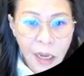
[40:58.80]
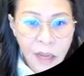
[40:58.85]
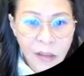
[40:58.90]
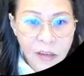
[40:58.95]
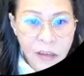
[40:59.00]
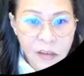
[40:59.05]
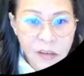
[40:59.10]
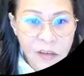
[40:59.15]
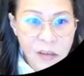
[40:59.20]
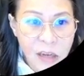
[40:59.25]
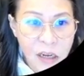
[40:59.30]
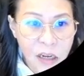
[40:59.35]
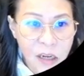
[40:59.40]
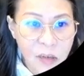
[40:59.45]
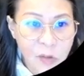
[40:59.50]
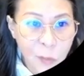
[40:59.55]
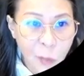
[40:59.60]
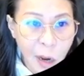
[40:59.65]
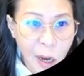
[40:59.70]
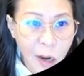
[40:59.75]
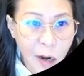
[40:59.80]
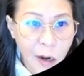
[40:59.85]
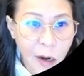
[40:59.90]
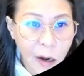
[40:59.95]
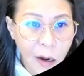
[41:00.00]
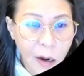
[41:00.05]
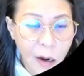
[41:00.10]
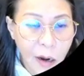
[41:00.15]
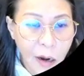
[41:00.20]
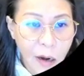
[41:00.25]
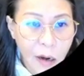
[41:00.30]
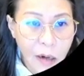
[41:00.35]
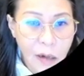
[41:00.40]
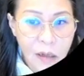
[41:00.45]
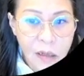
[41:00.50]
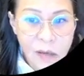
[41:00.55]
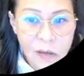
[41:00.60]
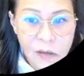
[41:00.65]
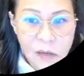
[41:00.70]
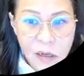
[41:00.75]
then this year is what?
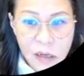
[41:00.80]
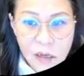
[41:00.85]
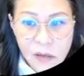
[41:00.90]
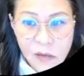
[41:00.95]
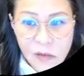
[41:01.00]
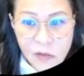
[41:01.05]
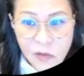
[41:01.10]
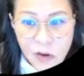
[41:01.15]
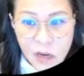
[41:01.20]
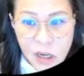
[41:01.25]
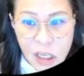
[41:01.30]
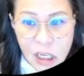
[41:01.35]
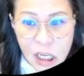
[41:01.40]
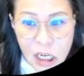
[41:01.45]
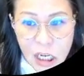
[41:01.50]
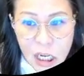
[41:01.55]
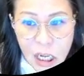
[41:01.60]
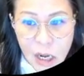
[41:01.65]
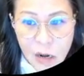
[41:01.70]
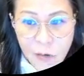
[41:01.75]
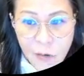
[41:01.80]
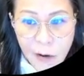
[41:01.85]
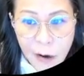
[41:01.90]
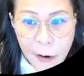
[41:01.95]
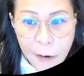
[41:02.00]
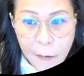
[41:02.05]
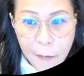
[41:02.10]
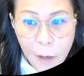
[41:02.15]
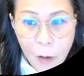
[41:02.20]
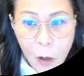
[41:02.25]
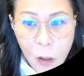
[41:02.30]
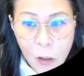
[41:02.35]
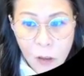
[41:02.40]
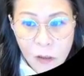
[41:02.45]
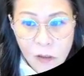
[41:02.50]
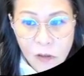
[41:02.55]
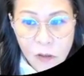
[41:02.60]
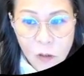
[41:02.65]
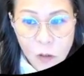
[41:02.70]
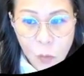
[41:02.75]
This year is in, right?
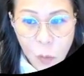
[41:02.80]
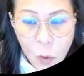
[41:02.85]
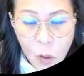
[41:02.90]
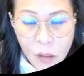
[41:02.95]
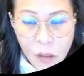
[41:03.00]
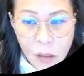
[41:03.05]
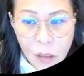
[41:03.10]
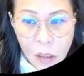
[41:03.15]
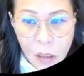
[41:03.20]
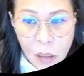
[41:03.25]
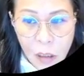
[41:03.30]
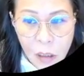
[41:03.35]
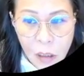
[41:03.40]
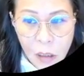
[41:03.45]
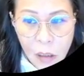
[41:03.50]
This is water.